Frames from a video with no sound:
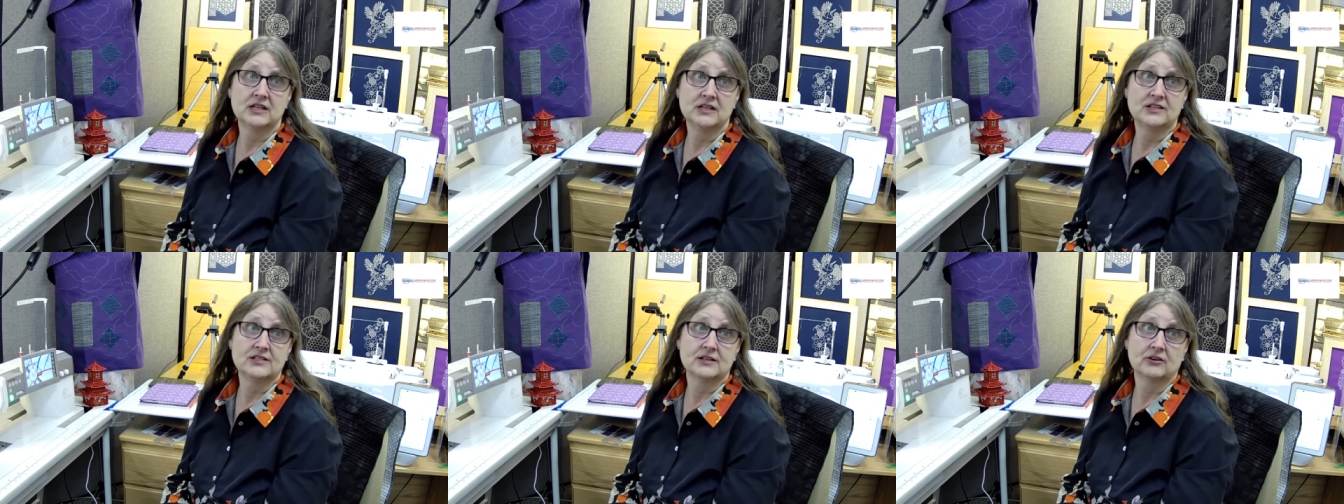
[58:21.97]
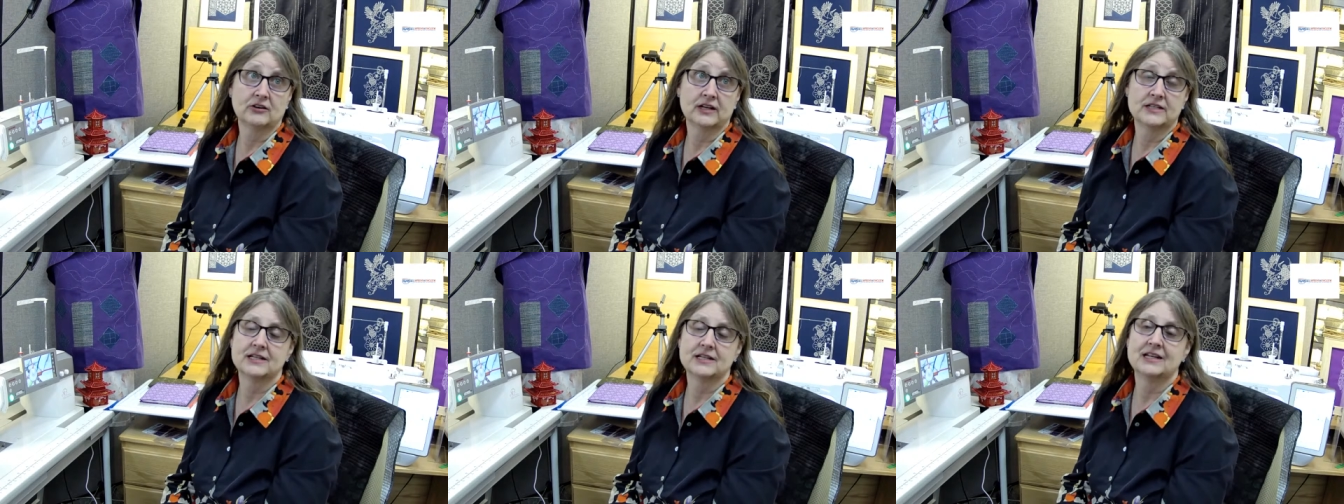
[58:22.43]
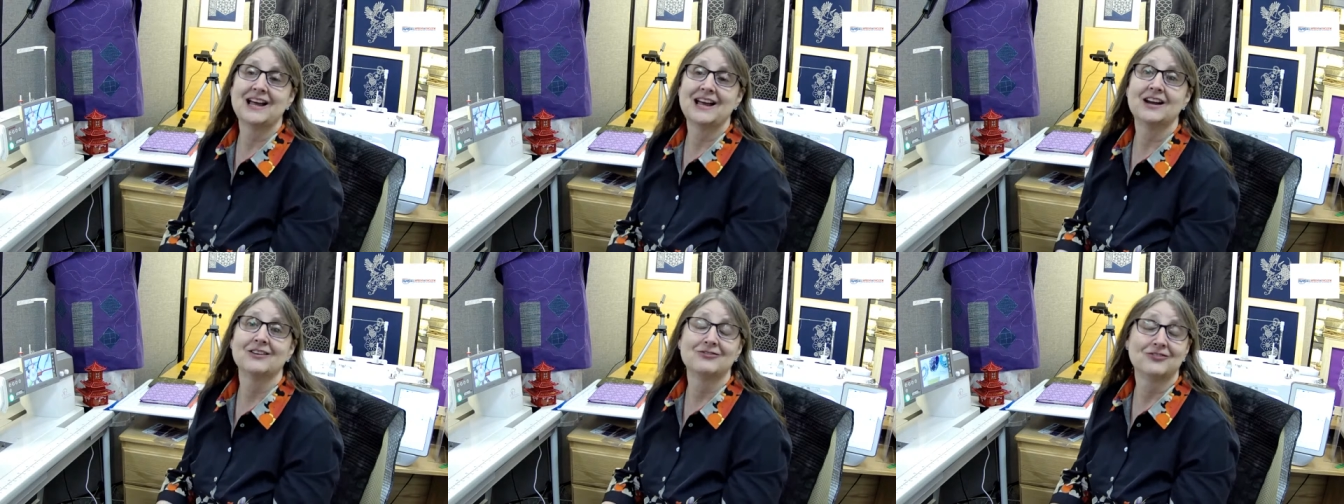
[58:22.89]
series. It
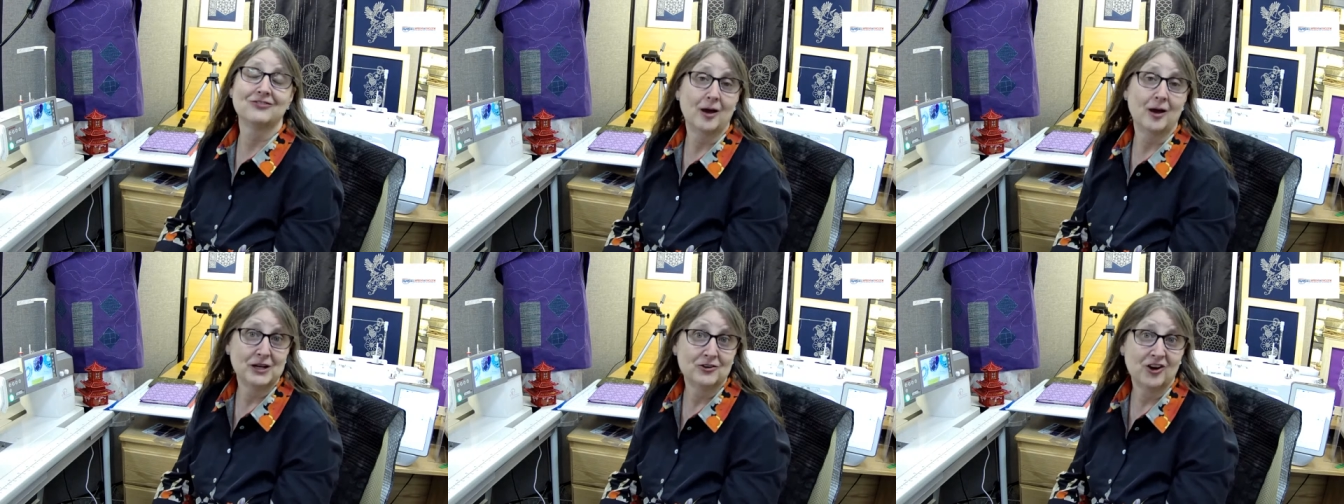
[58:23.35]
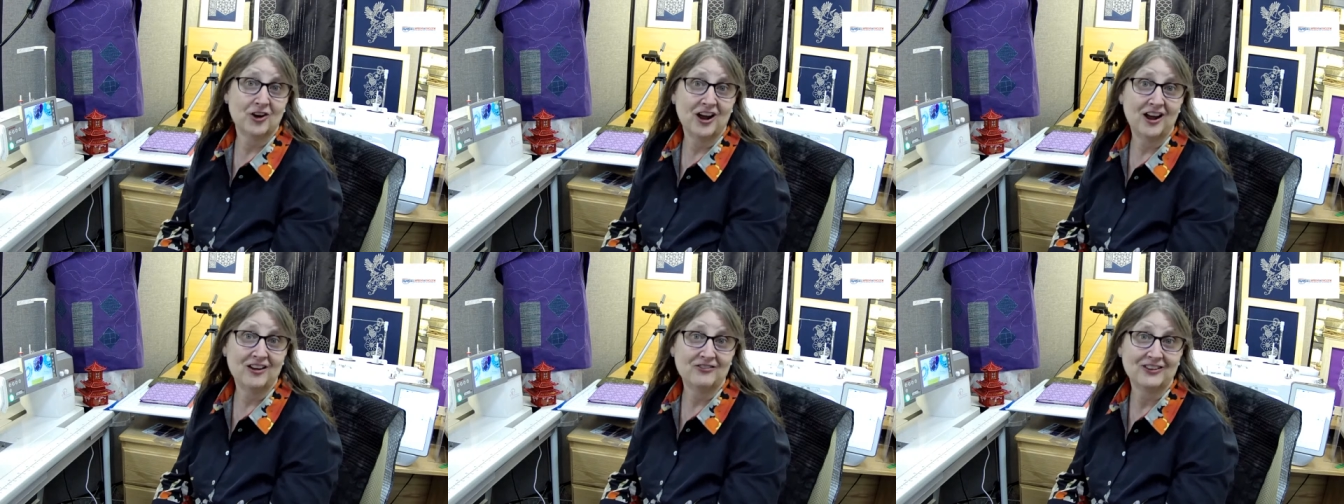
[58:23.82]
had a floppy drive.